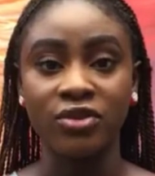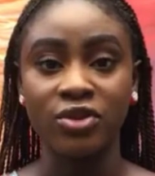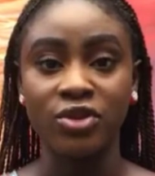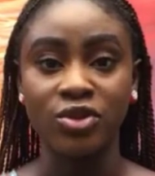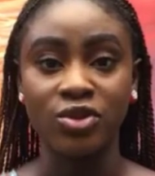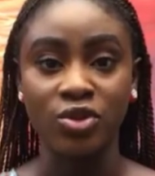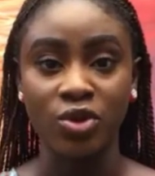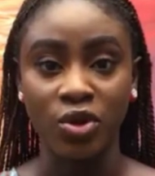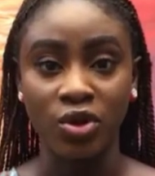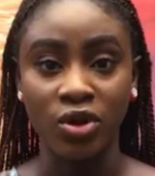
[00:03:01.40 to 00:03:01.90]
the
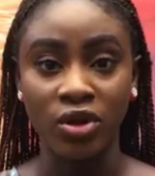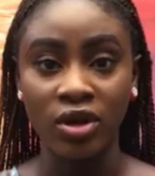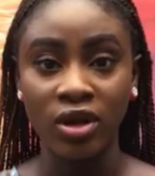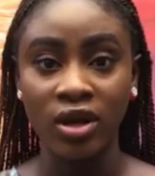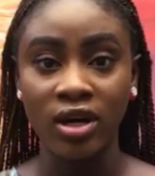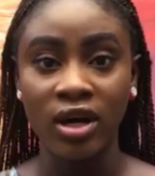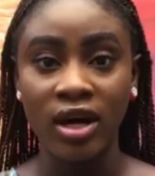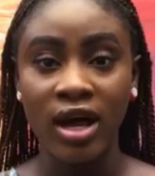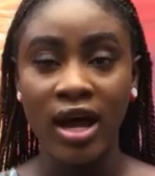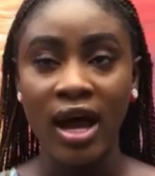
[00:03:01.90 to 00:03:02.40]

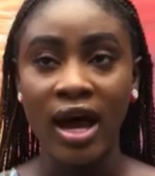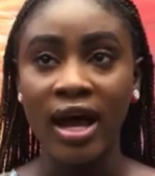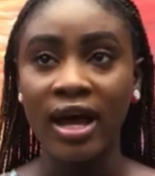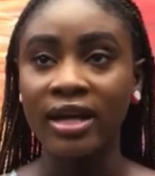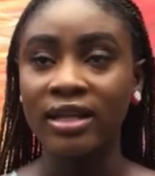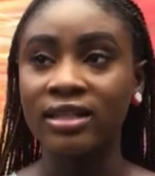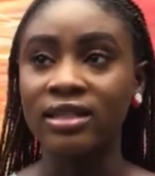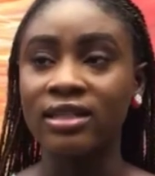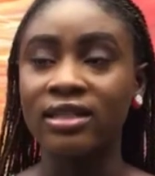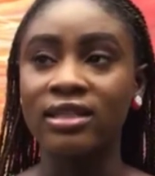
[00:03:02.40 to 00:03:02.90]
song
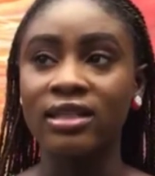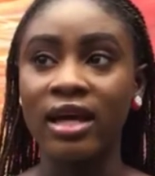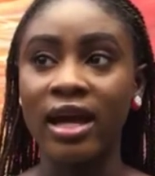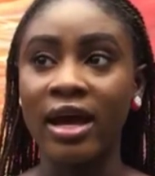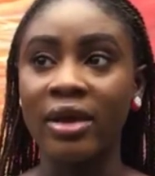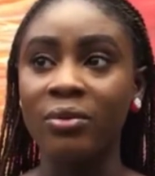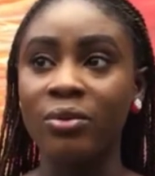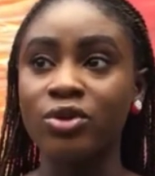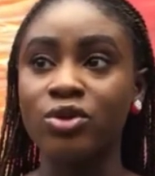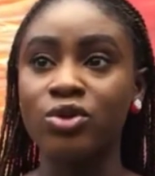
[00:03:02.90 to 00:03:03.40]
and i
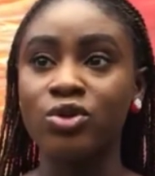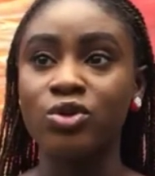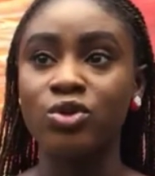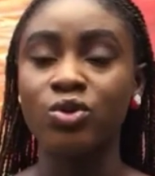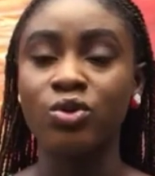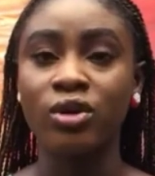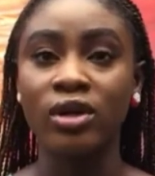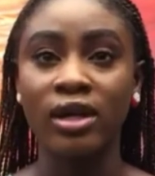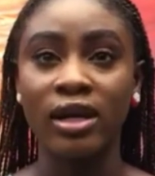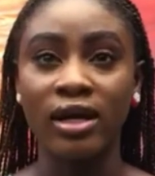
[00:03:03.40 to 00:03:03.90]
was
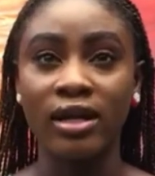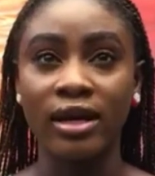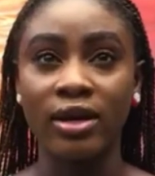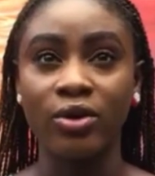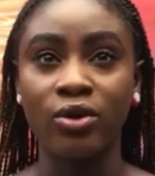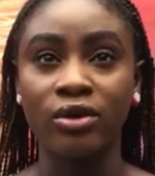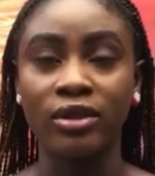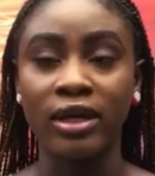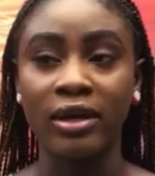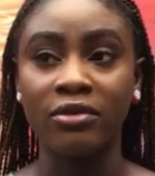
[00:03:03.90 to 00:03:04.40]
so glad i
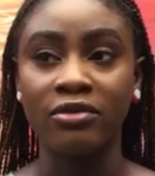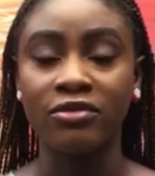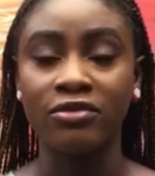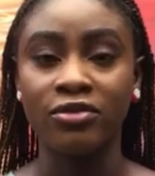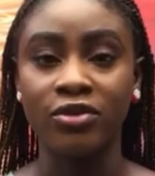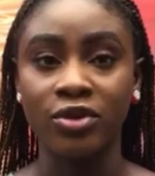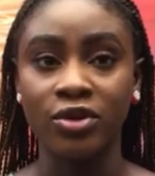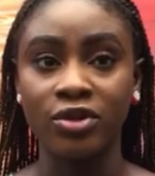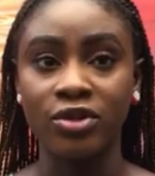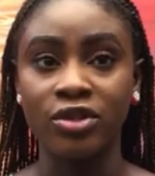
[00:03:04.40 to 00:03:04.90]
got that
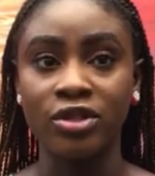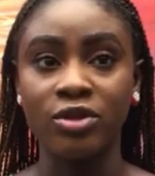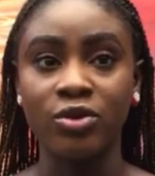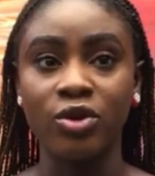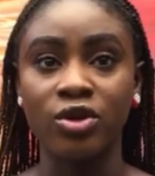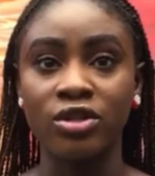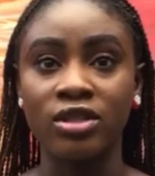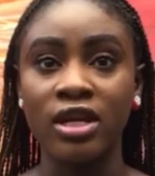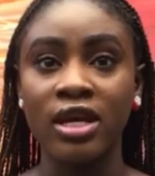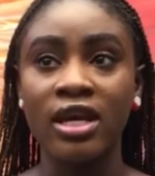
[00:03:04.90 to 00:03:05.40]
verse
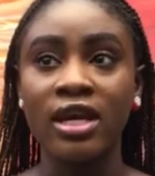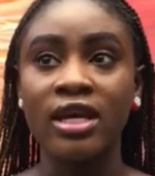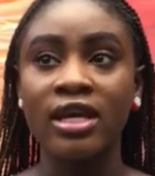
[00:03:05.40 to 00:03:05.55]
because